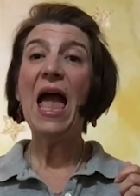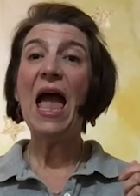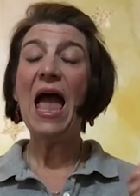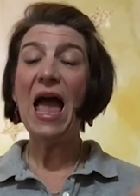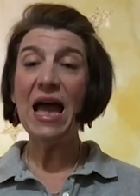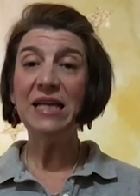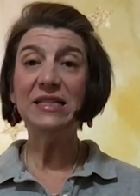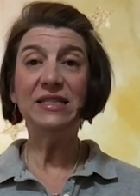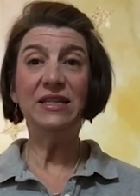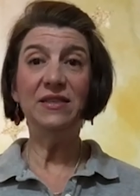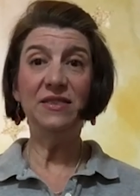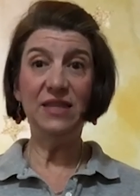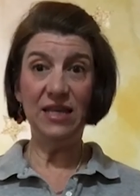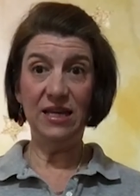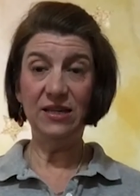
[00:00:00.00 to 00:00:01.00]

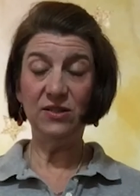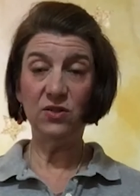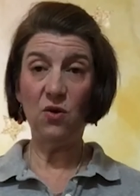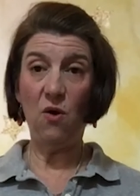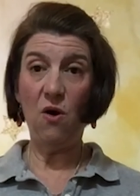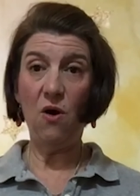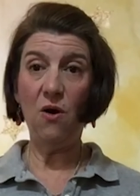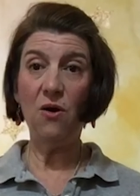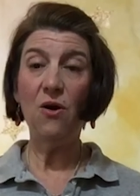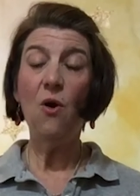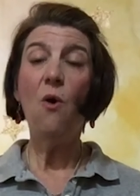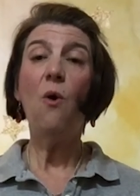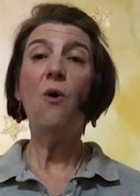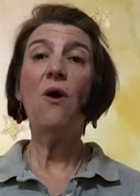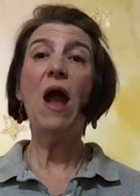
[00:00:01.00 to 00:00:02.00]
acid things are,
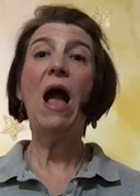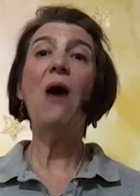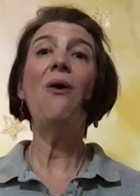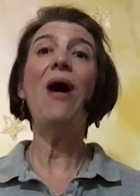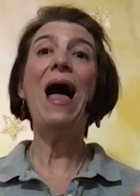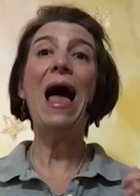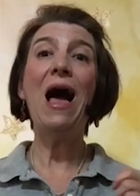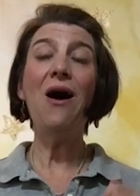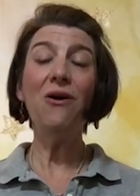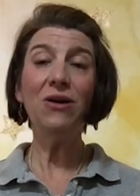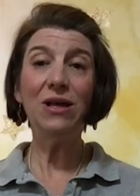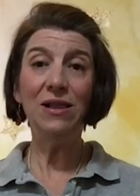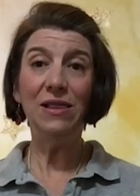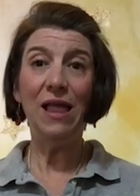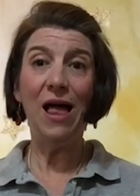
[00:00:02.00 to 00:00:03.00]
or how
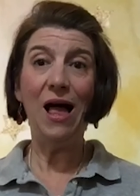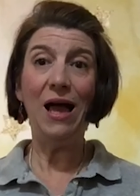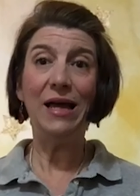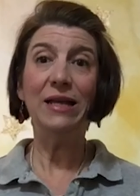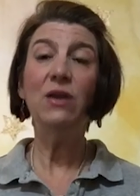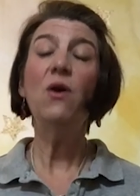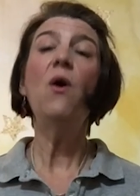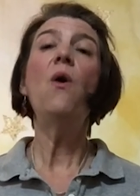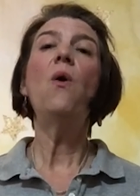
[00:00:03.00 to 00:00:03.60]
alkaline